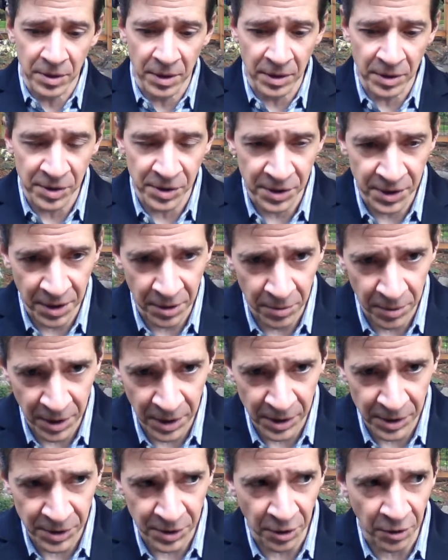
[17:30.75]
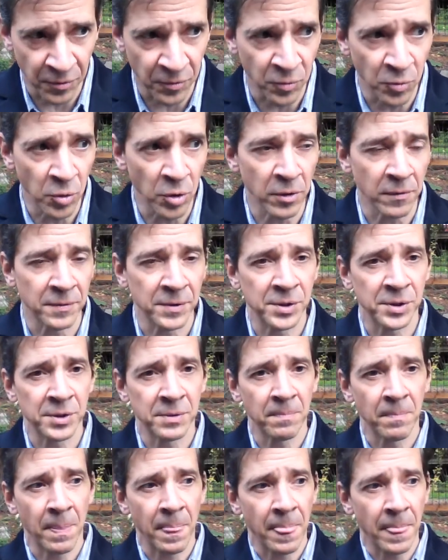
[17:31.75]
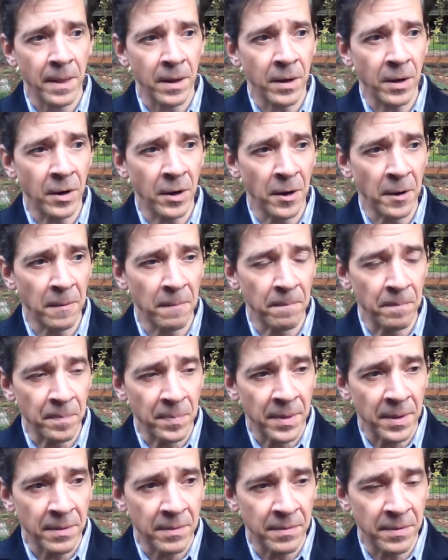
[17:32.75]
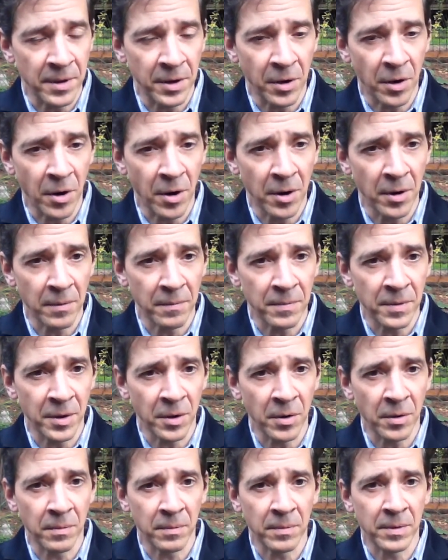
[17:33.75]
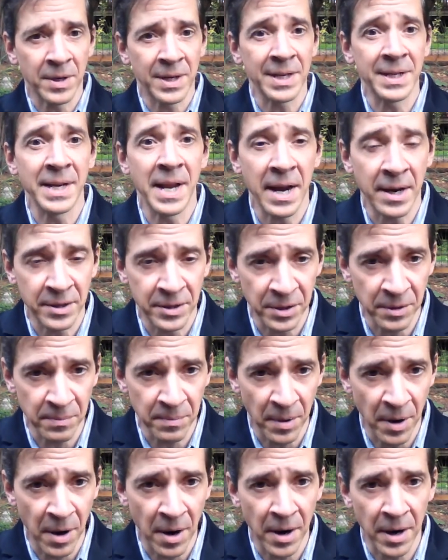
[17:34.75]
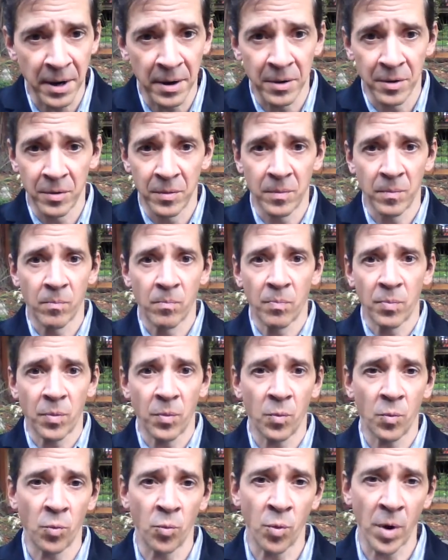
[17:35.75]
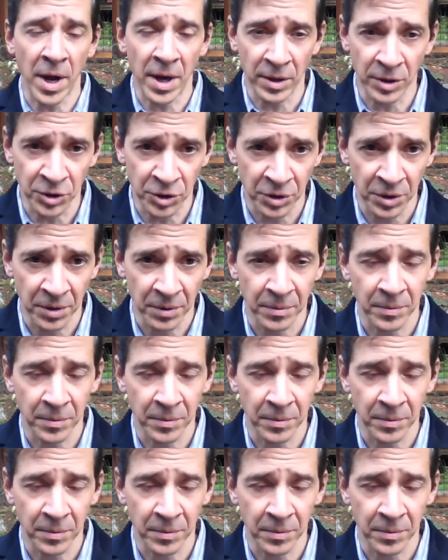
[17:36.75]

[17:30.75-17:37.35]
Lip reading: series of woofs that are connected by wedge.